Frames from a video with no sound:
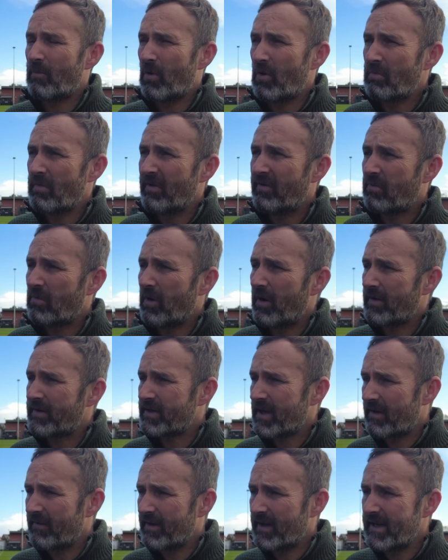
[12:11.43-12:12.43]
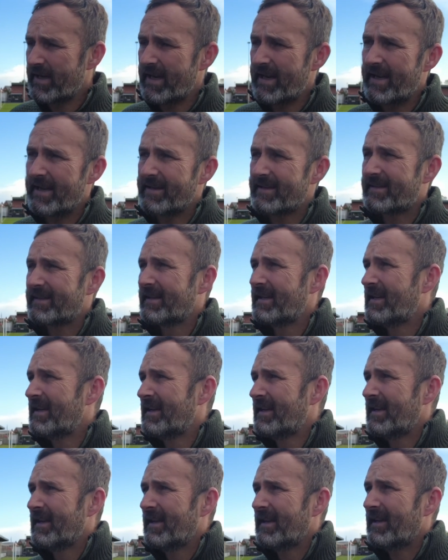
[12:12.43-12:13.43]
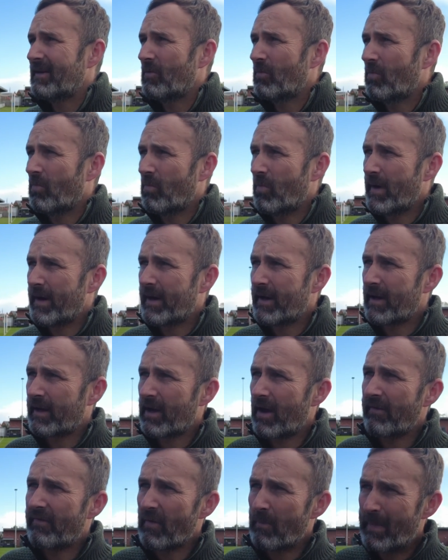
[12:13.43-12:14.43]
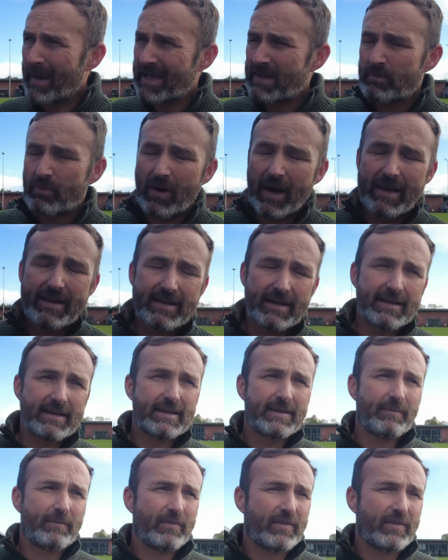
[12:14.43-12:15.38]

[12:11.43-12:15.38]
Bournemouth works over the years. We're going to go for best practice.